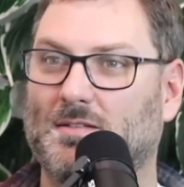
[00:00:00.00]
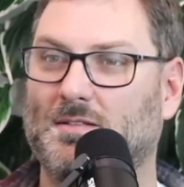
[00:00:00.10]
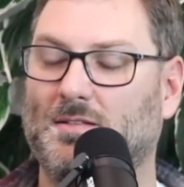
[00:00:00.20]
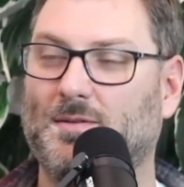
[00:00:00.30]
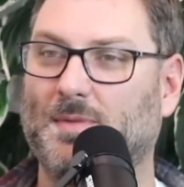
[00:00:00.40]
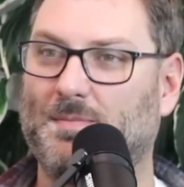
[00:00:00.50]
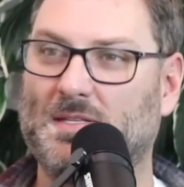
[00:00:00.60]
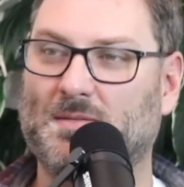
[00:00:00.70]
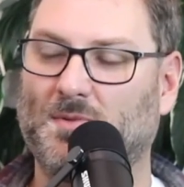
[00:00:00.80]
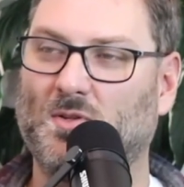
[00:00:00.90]
you might be
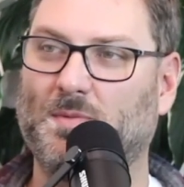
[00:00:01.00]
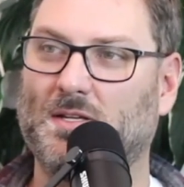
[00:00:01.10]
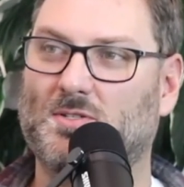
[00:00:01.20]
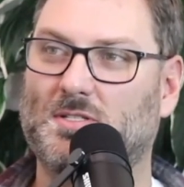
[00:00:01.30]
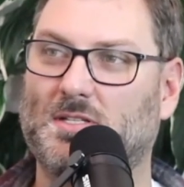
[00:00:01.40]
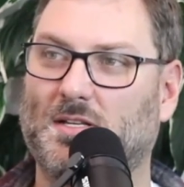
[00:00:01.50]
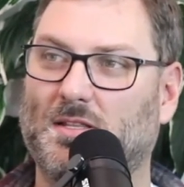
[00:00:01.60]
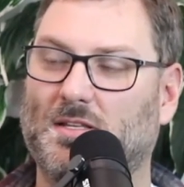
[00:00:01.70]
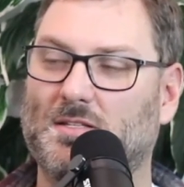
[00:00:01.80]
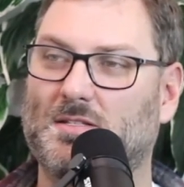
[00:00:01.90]
somebody who'd be interested in
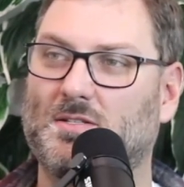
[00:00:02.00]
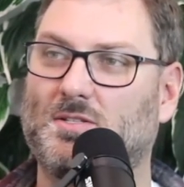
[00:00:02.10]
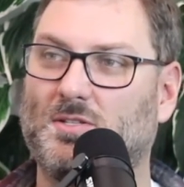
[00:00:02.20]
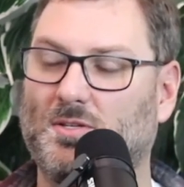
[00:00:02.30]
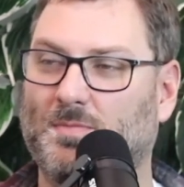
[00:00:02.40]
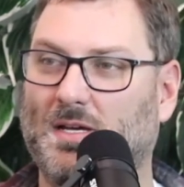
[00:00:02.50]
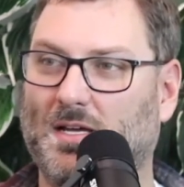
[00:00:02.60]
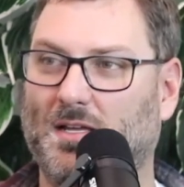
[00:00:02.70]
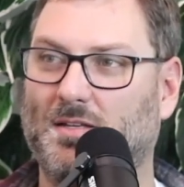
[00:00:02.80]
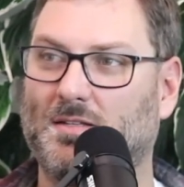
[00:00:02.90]
this. Do you
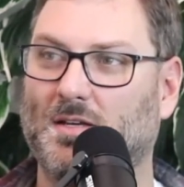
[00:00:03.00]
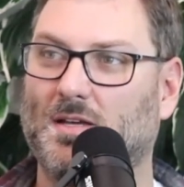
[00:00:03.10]
mind?"